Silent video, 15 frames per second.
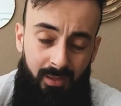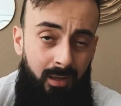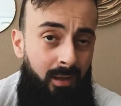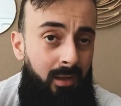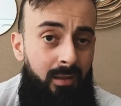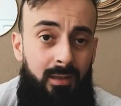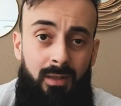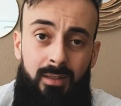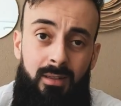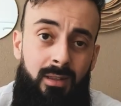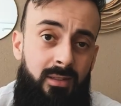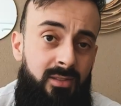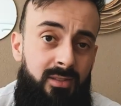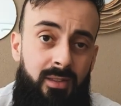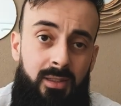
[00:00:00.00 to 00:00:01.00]
I
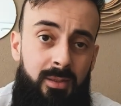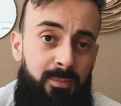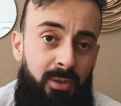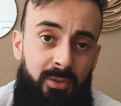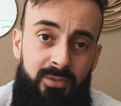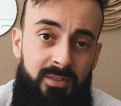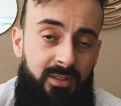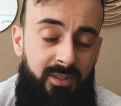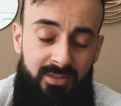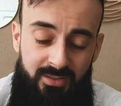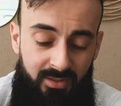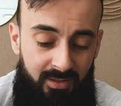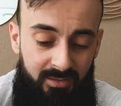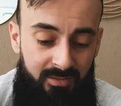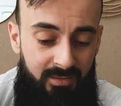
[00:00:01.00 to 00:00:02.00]
guess sticky mount it is
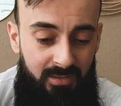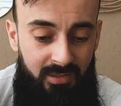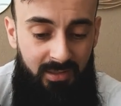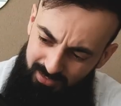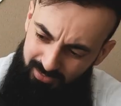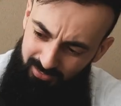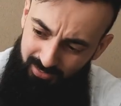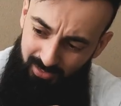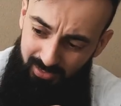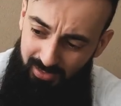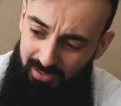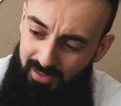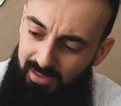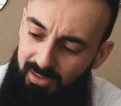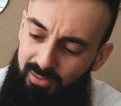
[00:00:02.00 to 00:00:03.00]
then. There's nothing
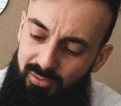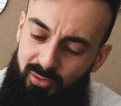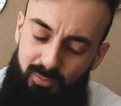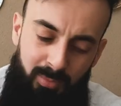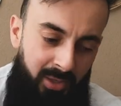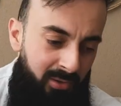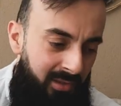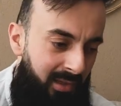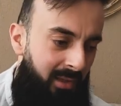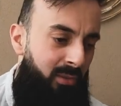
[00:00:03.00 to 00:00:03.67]
I can do about that.